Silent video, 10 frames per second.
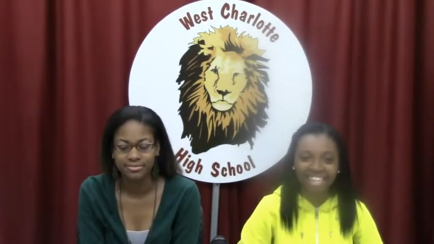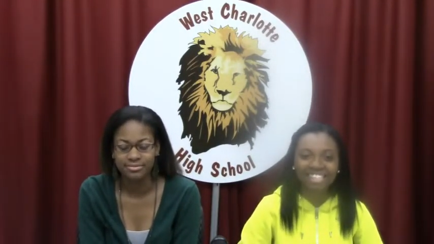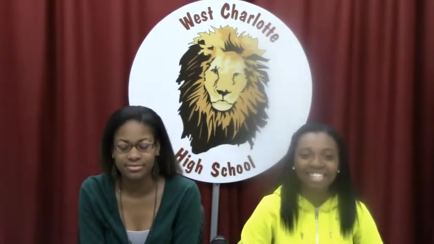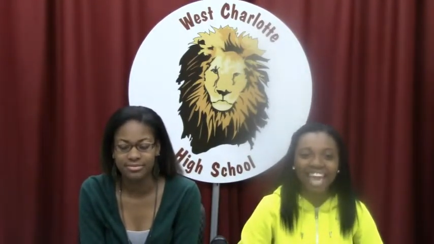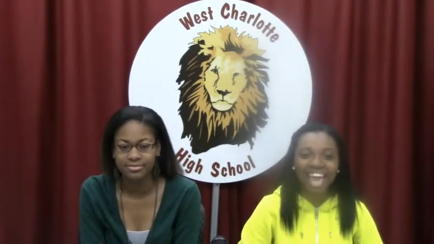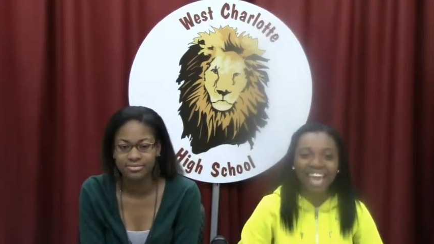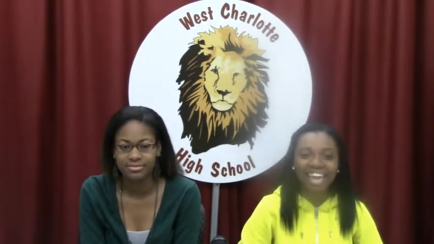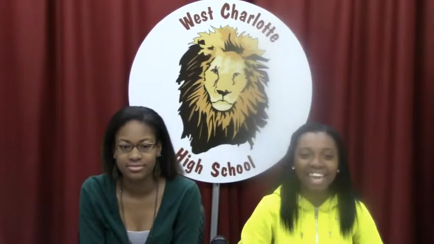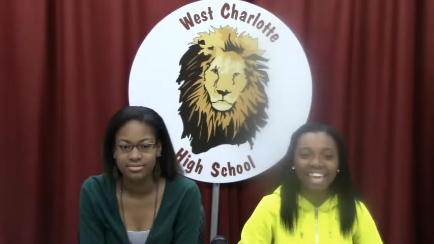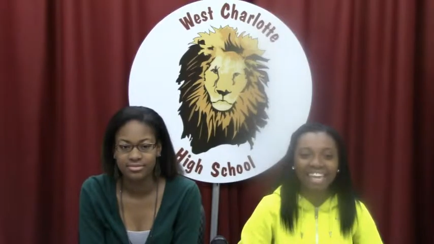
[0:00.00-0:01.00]

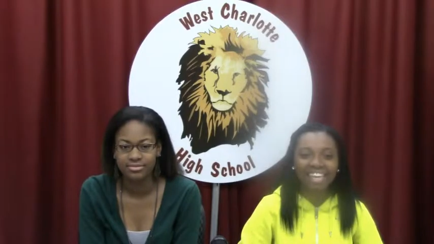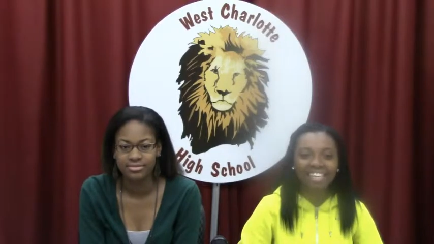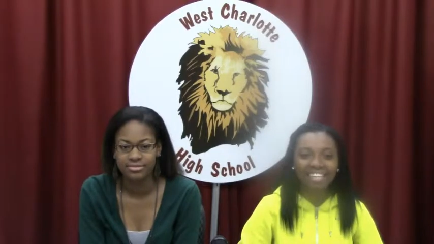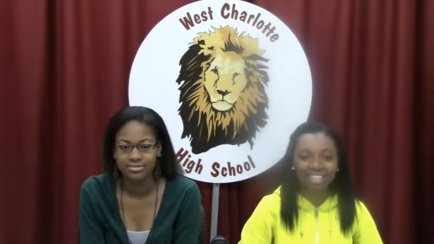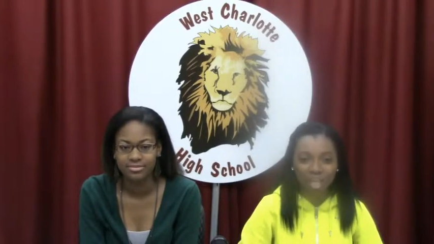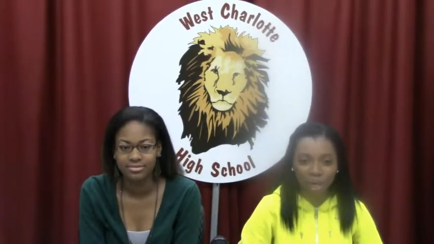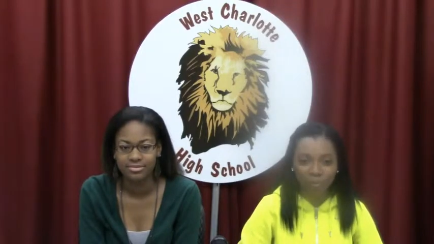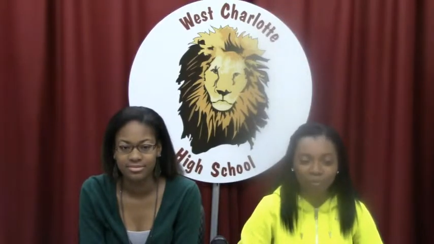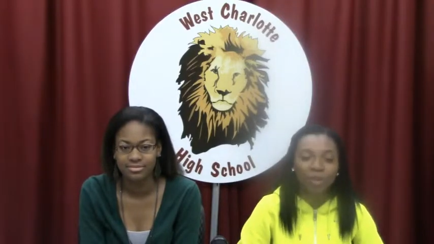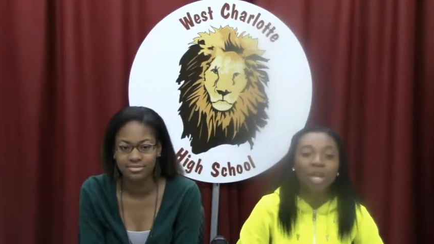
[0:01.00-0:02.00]
Speaker 1: Today, no,
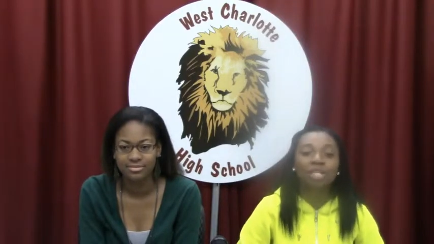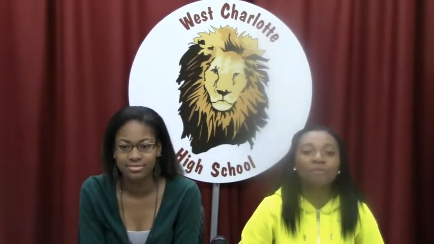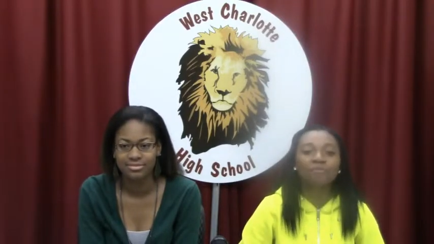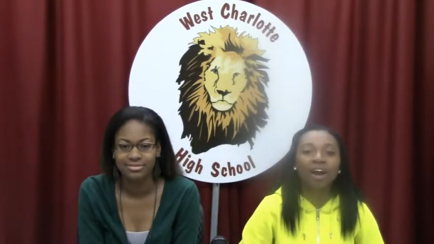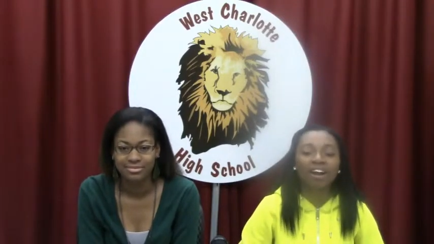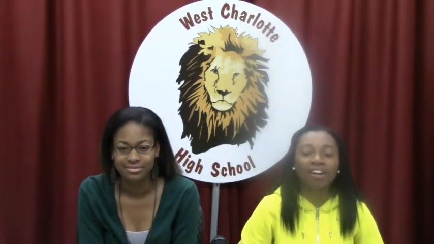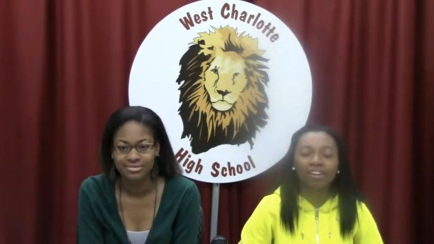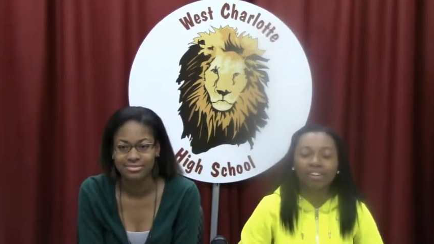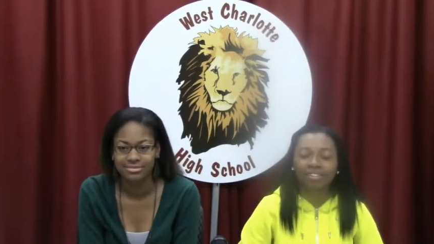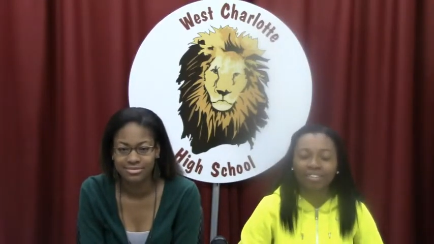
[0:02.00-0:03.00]
tomorrow,
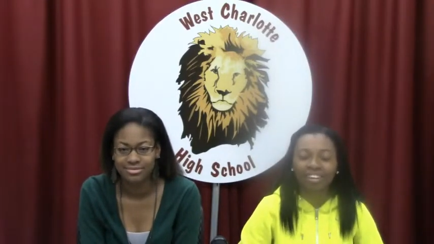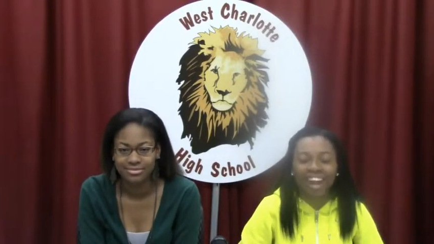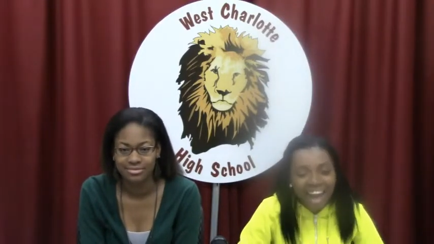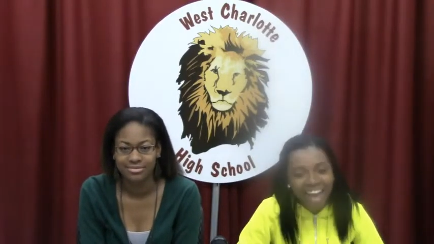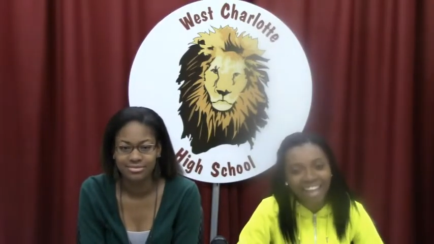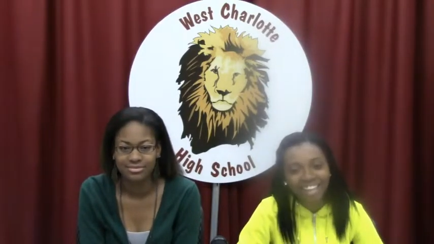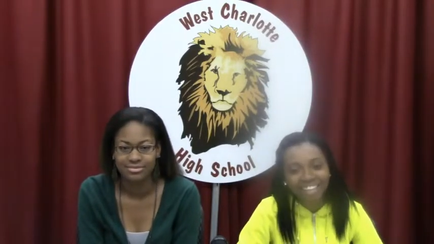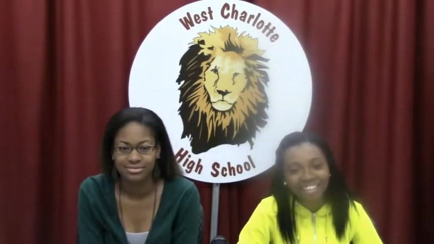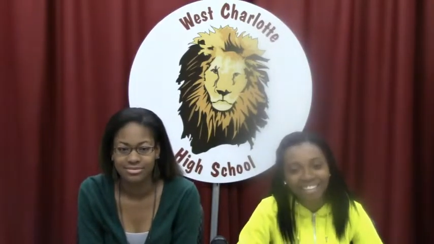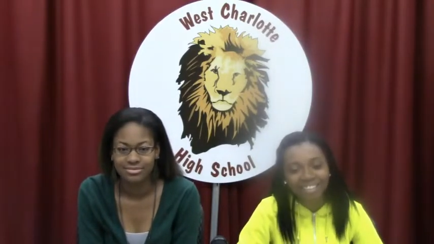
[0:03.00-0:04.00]
oh
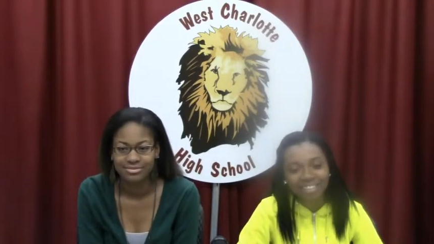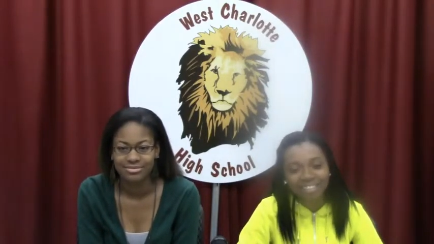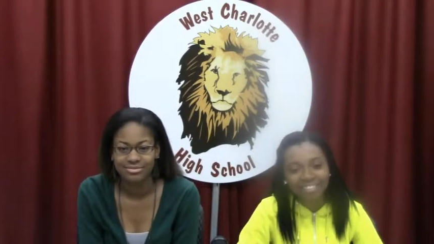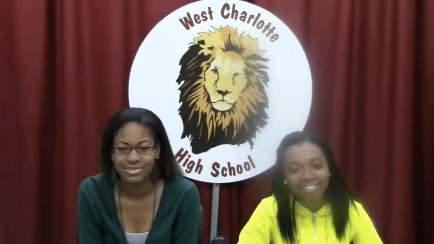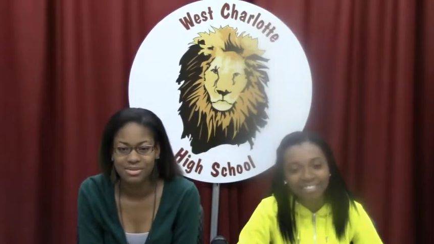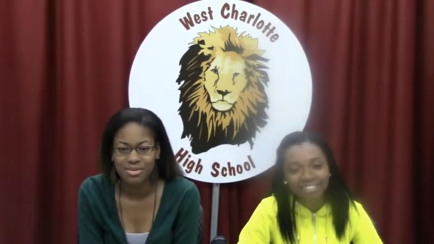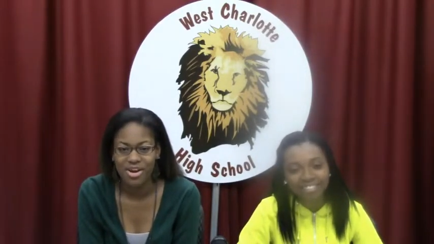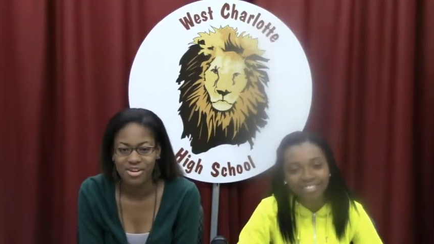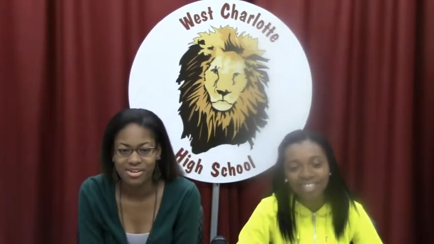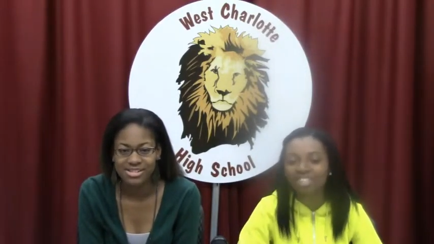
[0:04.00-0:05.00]
gosh
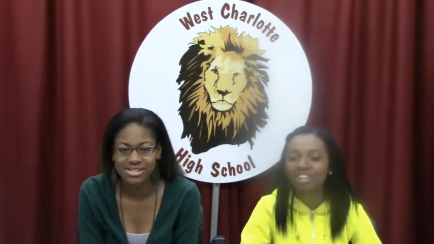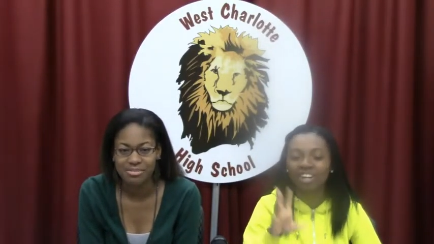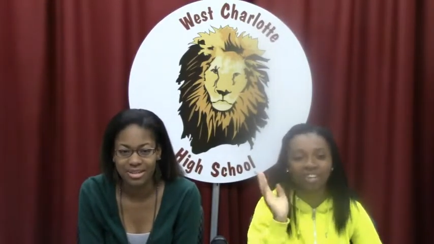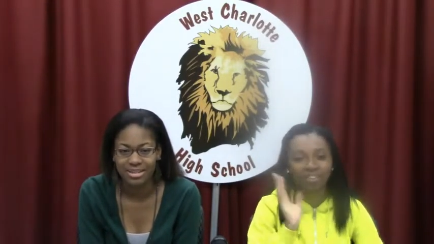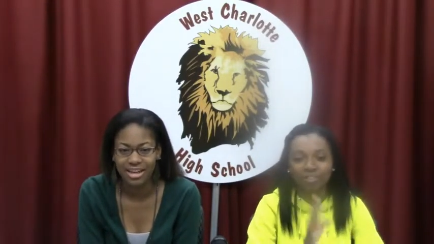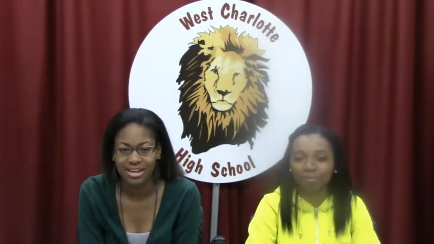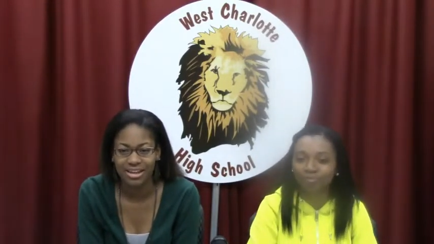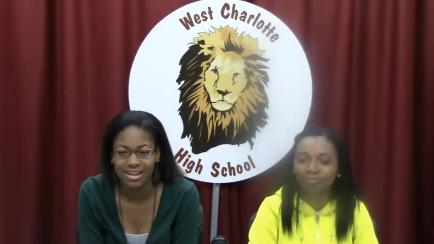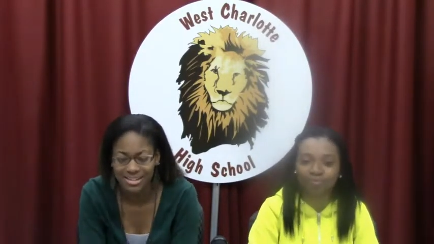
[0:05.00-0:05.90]
tomorrow. Just start it over.